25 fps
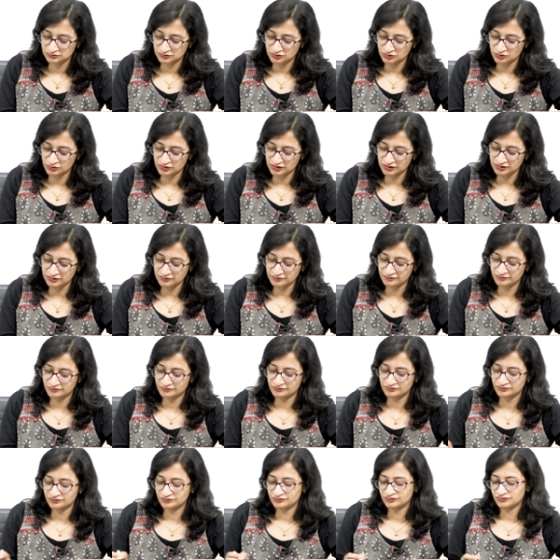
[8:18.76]
okay
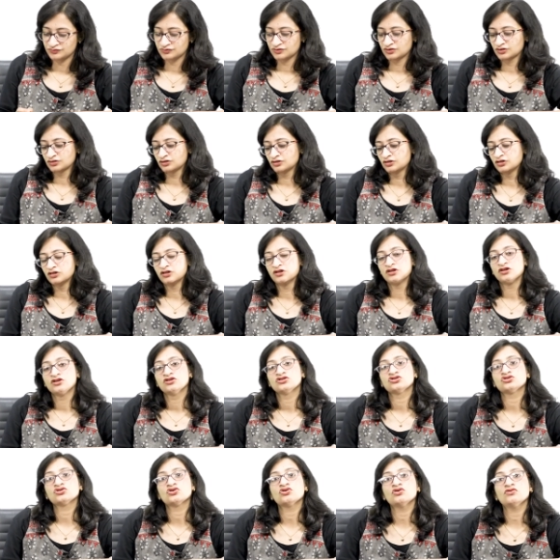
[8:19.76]

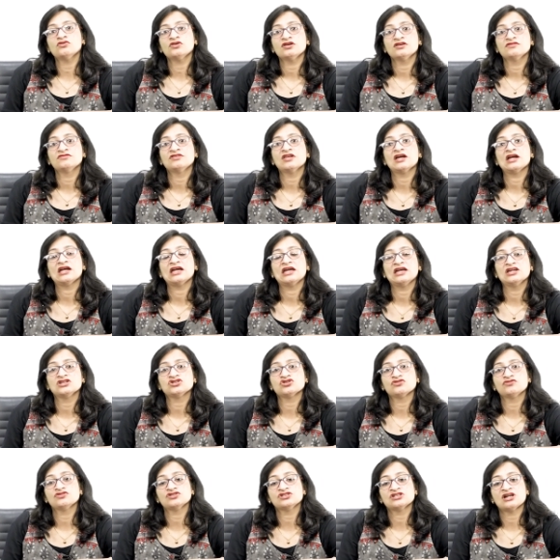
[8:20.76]
so if the age
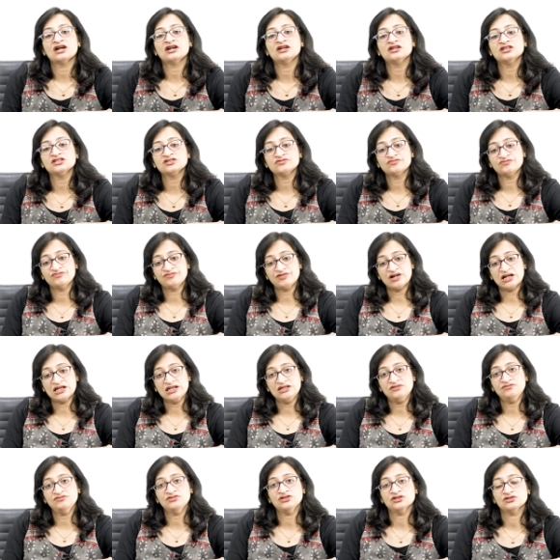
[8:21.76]
of a child is
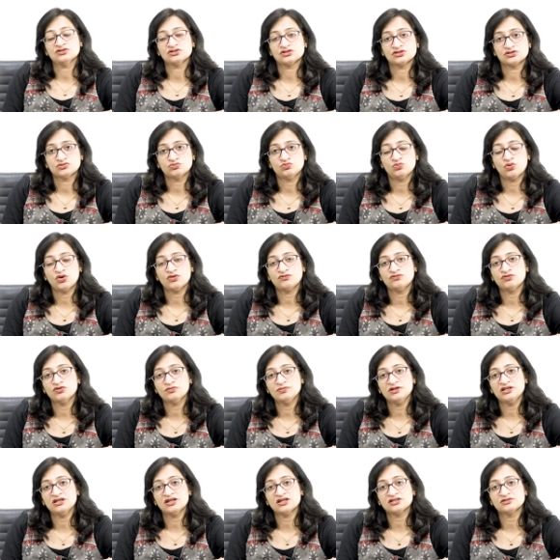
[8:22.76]
5 years what would
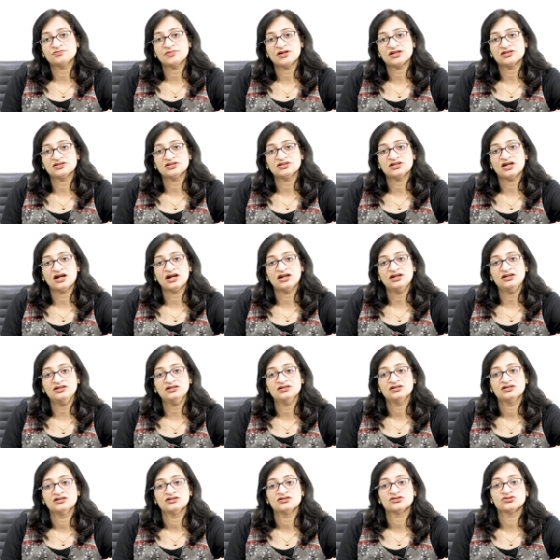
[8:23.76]
be the expected height
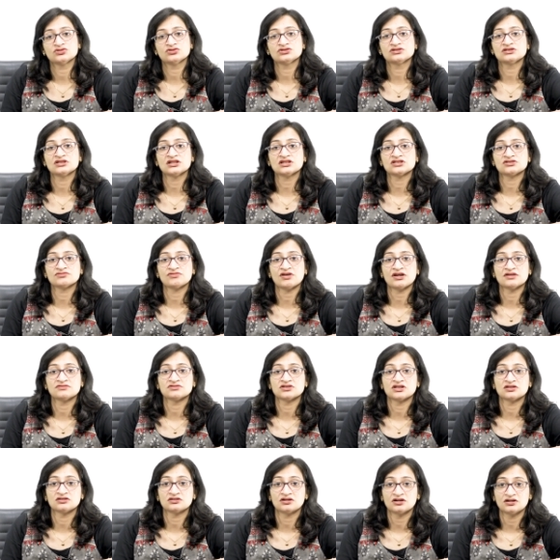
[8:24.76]
so 6 5s
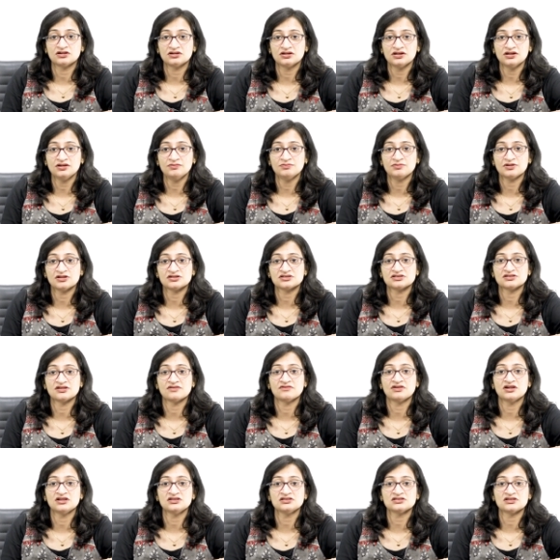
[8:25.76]
are 30 plus
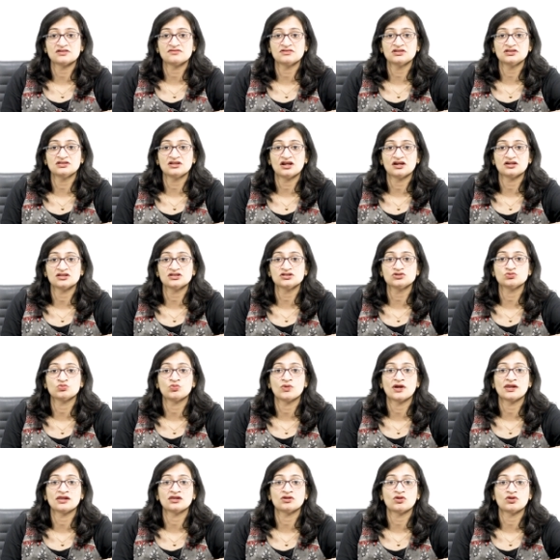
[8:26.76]
77 that is
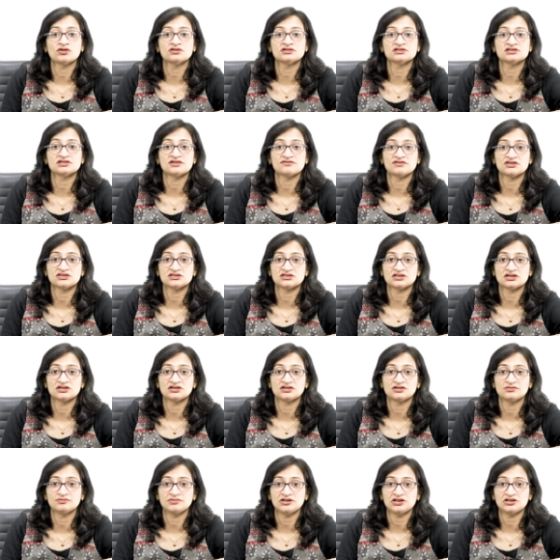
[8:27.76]
107
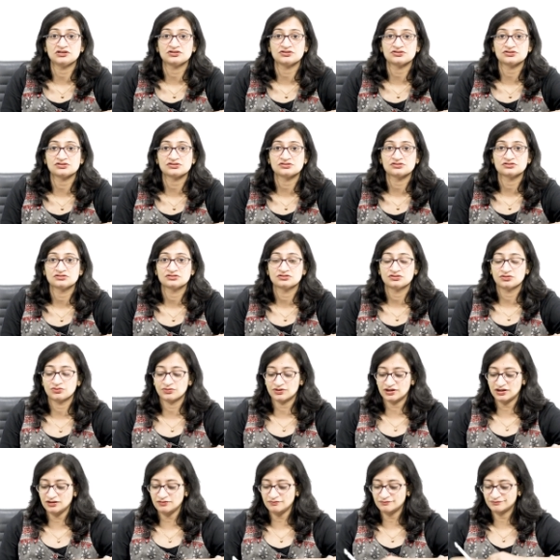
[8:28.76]
centimeters
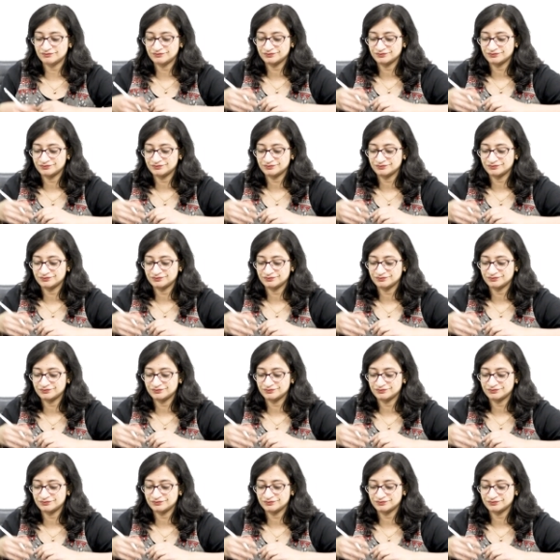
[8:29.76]
okay